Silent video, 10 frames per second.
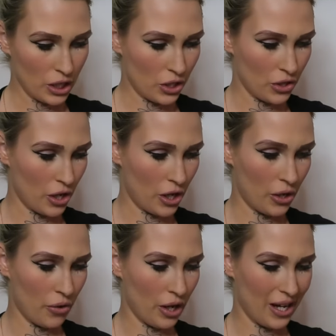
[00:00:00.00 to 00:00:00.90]

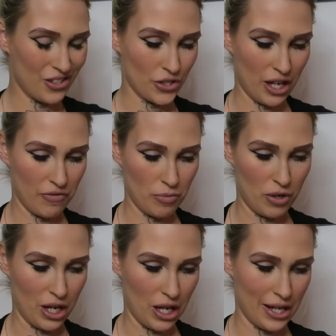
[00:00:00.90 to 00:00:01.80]
No, it does have them
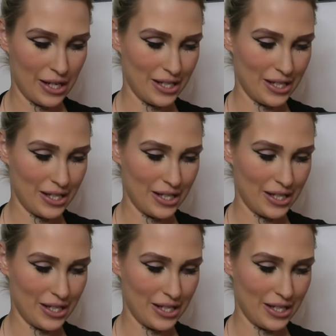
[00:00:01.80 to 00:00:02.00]
online.